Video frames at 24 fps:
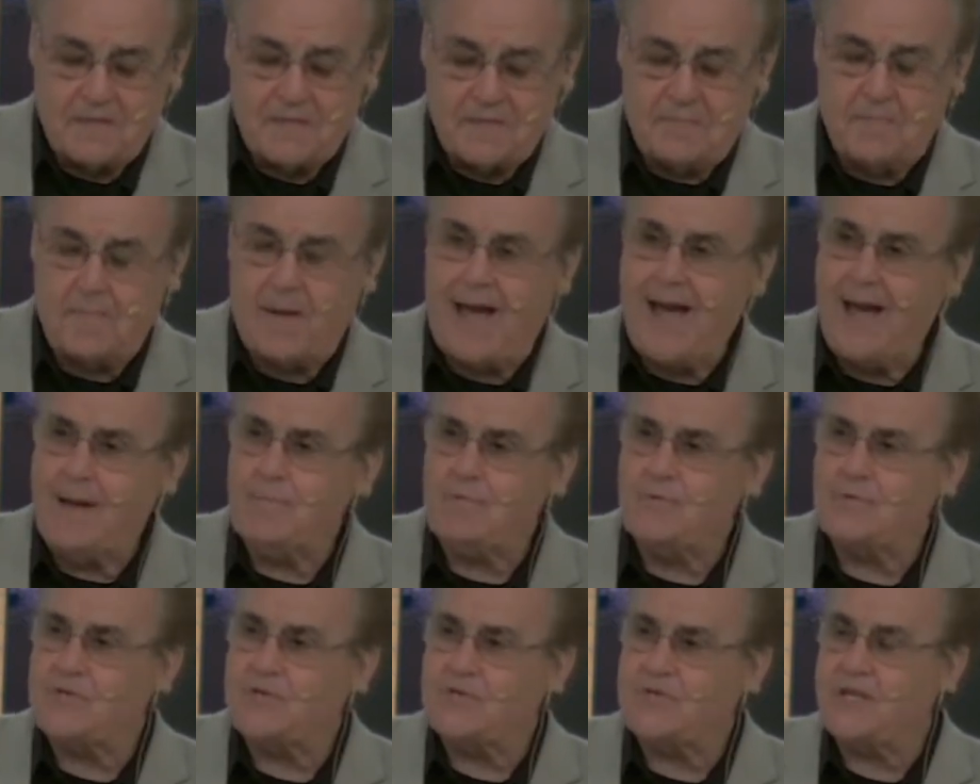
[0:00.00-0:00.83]
The
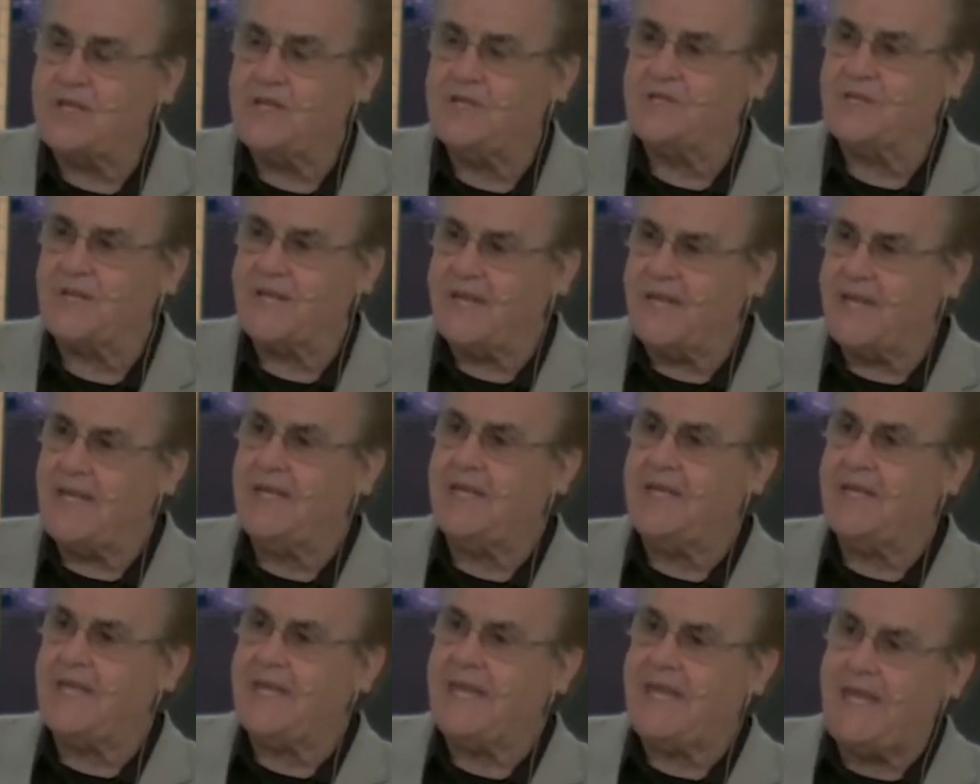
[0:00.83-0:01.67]
Bible says,
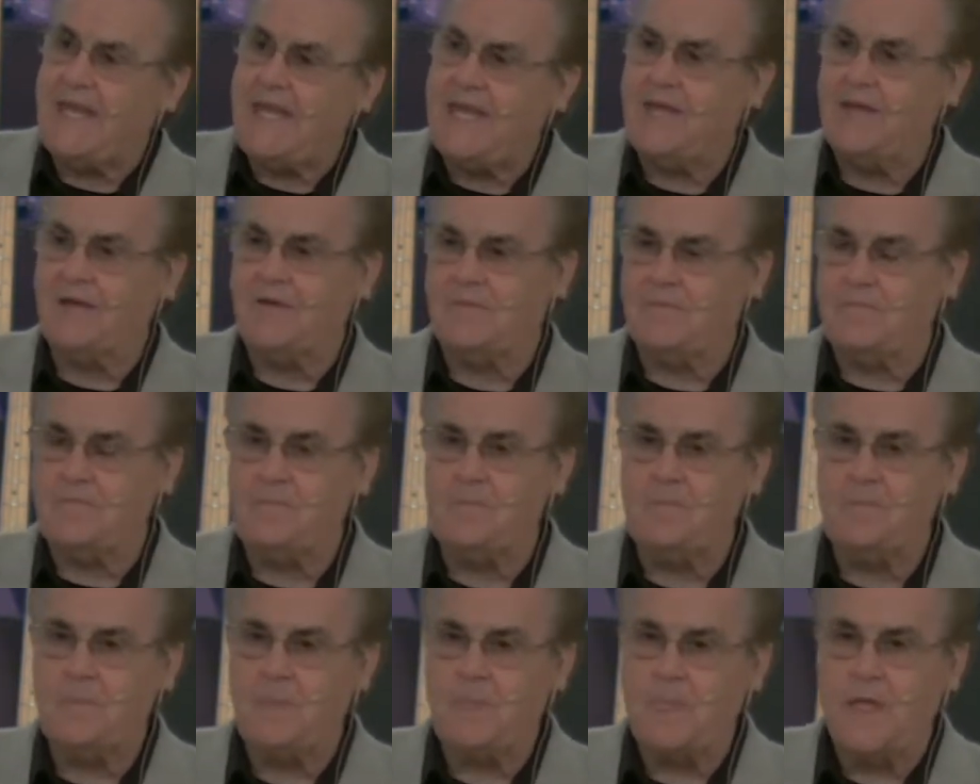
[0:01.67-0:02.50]
In
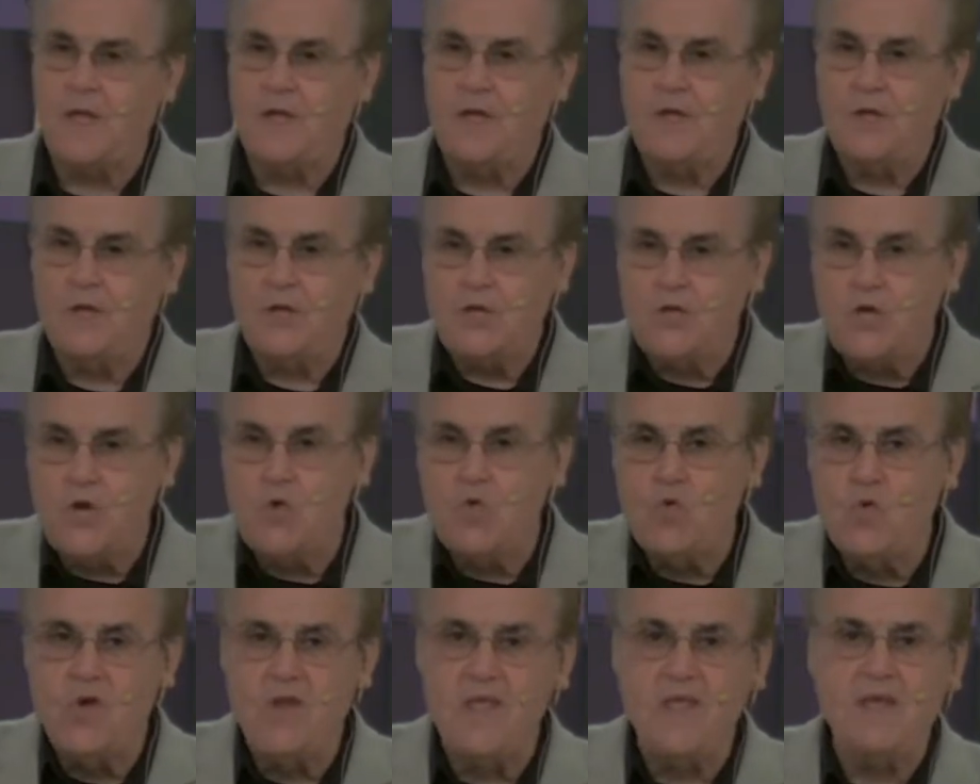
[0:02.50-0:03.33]
Him
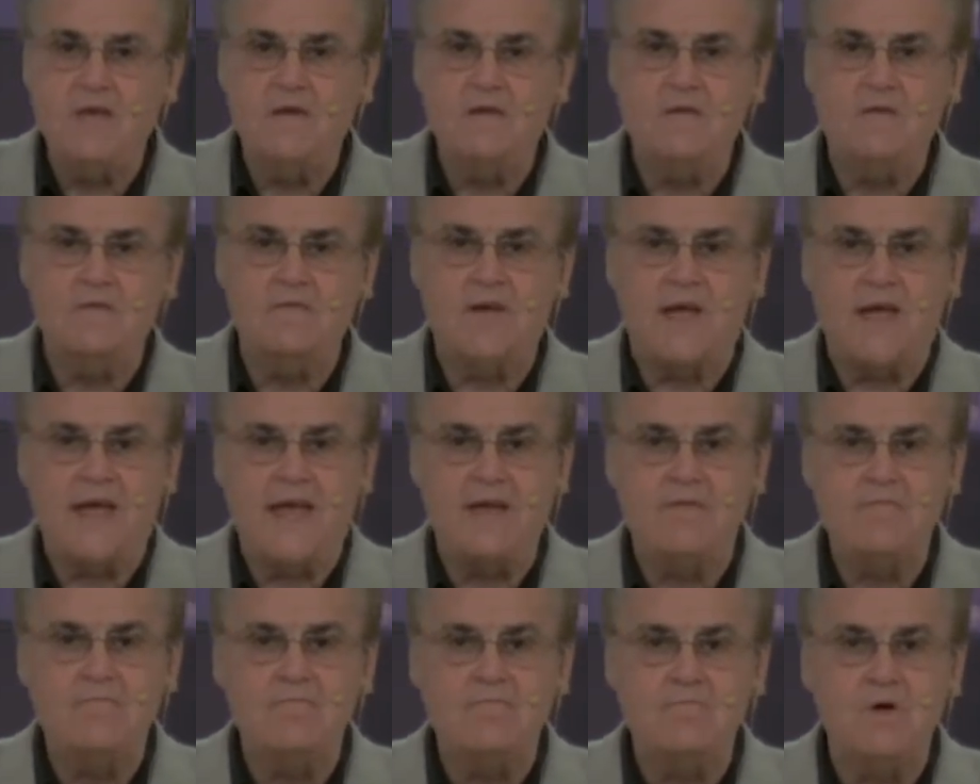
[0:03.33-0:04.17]
you live
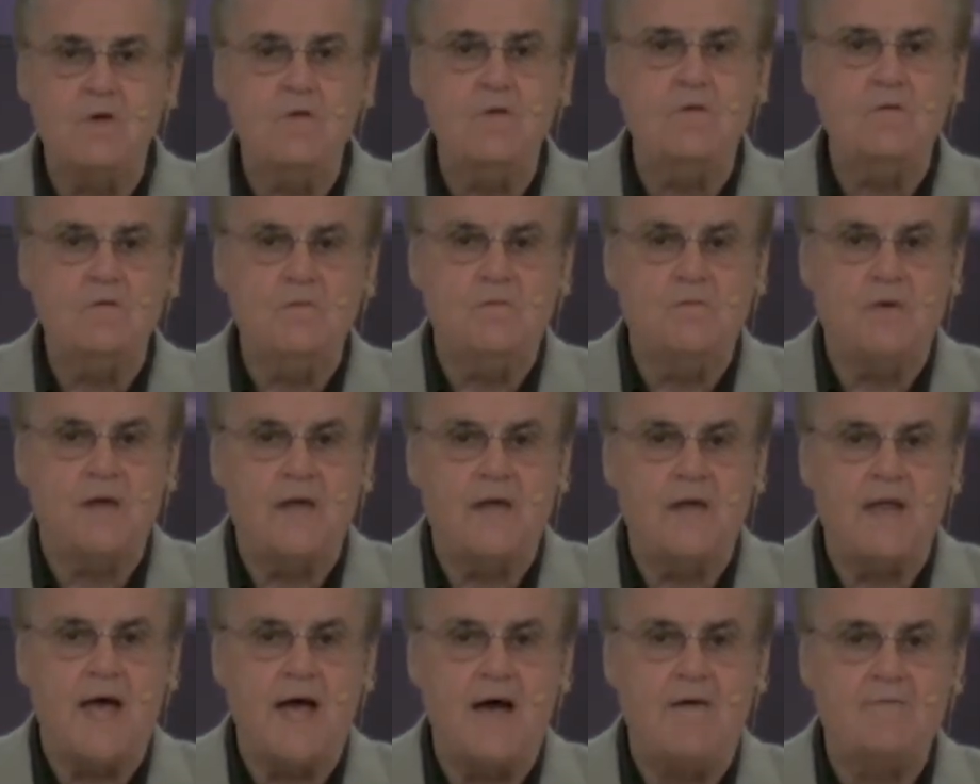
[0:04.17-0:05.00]
and move
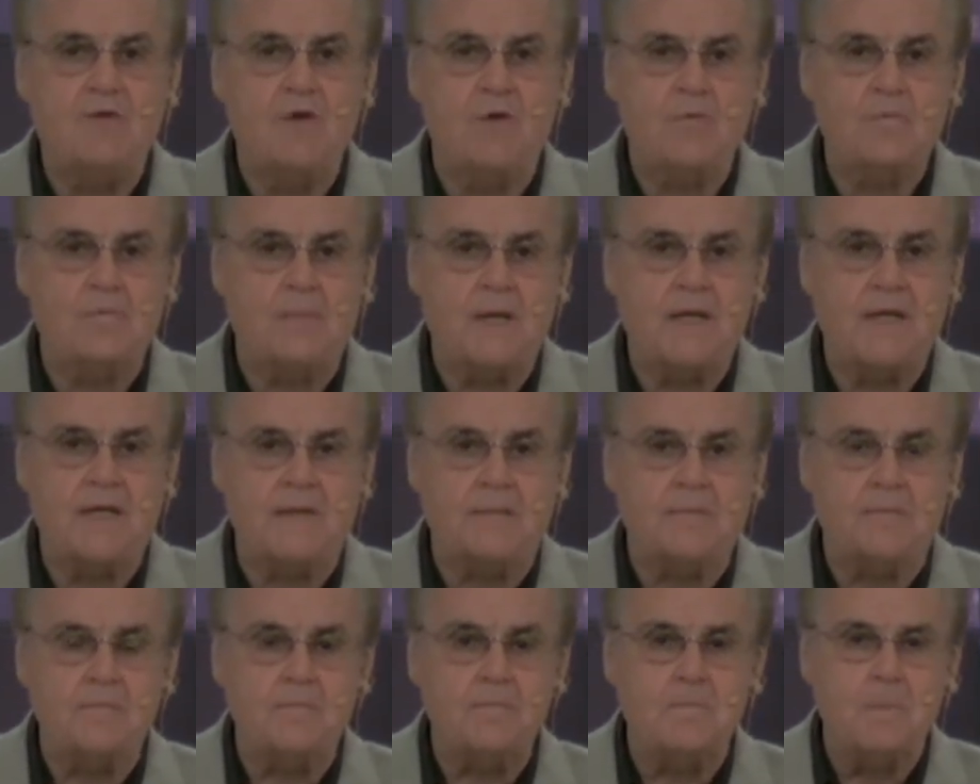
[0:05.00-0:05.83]
and have your
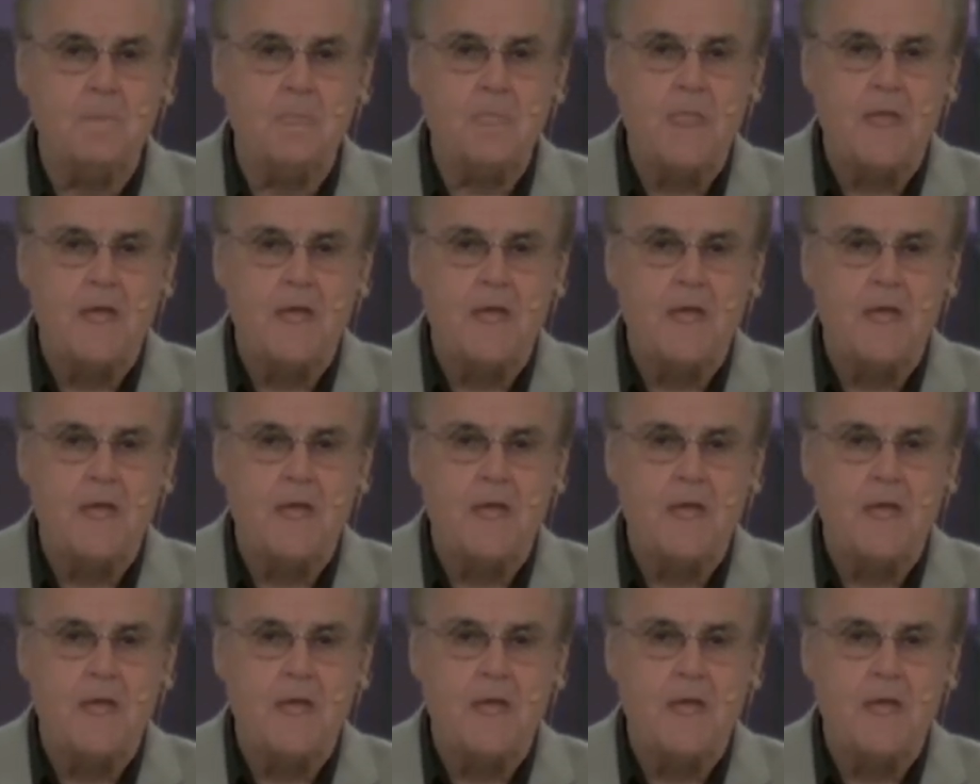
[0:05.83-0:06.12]
being.